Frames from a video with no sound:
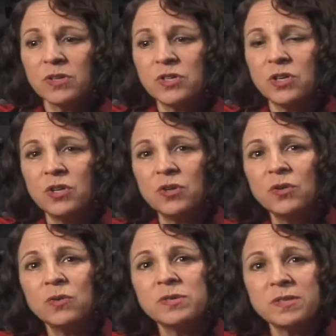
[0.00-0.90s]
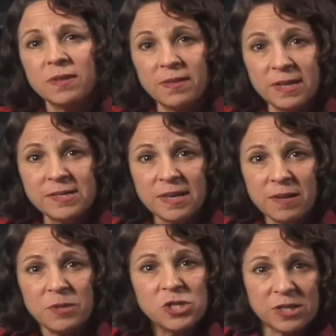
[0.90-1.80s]
to use these
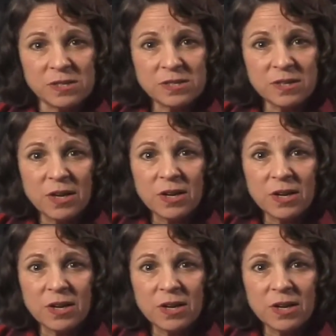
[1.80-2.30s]
images